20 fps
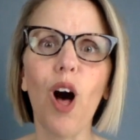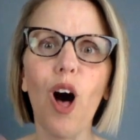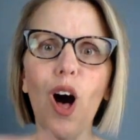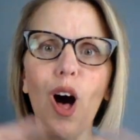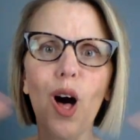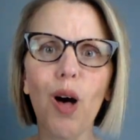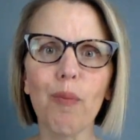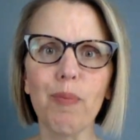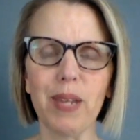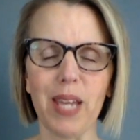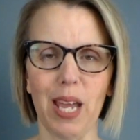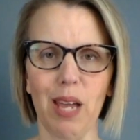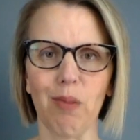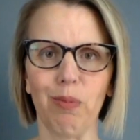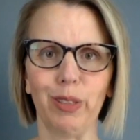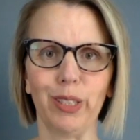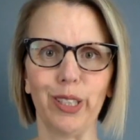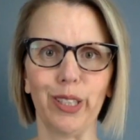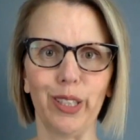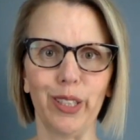all be
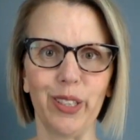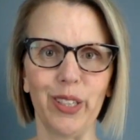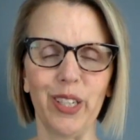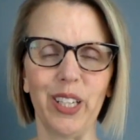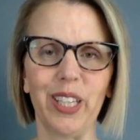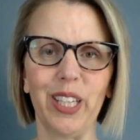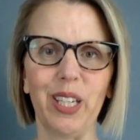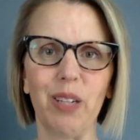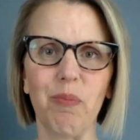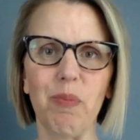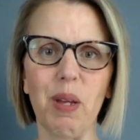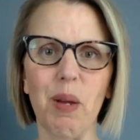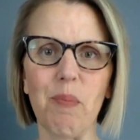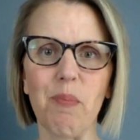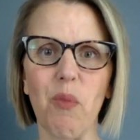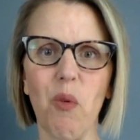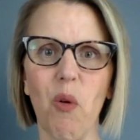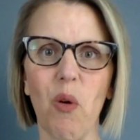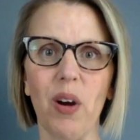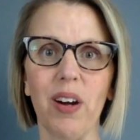able to learn a little bit
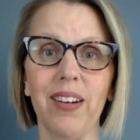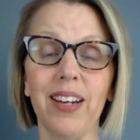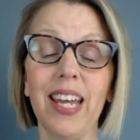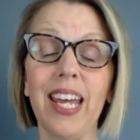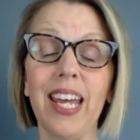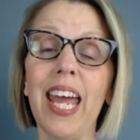more.